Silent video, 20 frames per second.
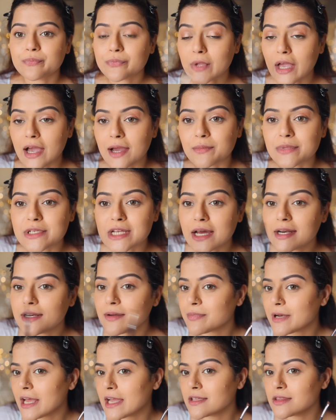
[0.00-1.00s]
I'm done
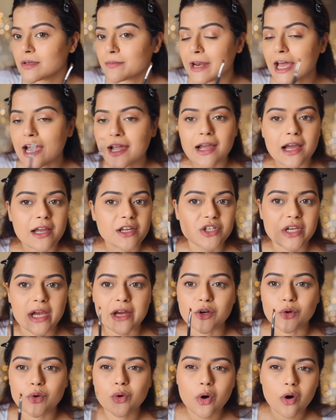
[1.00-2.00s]
applying the black
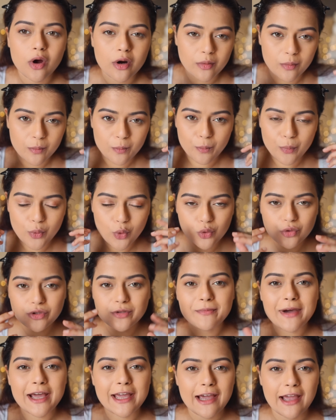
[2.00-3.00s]
eyeshadow on
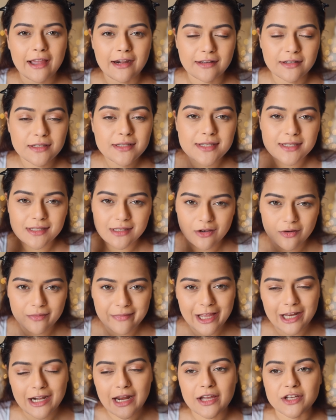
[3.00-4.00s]
both my eyelids near
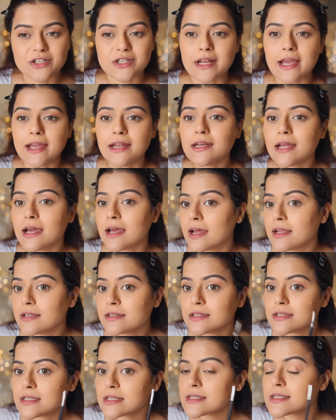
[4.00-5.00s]
my lash line,
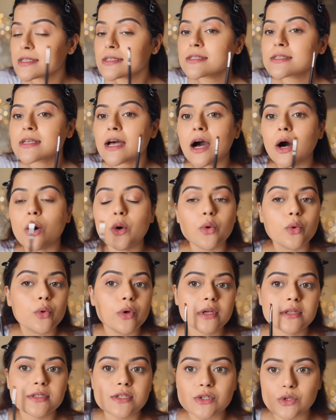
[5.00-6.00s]
and this is how
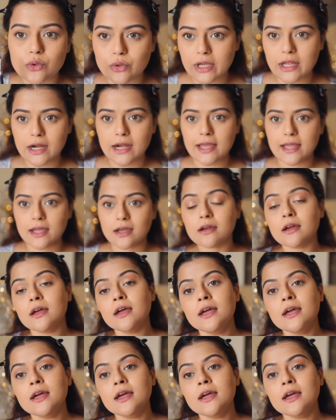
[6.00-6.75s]
it's looking like.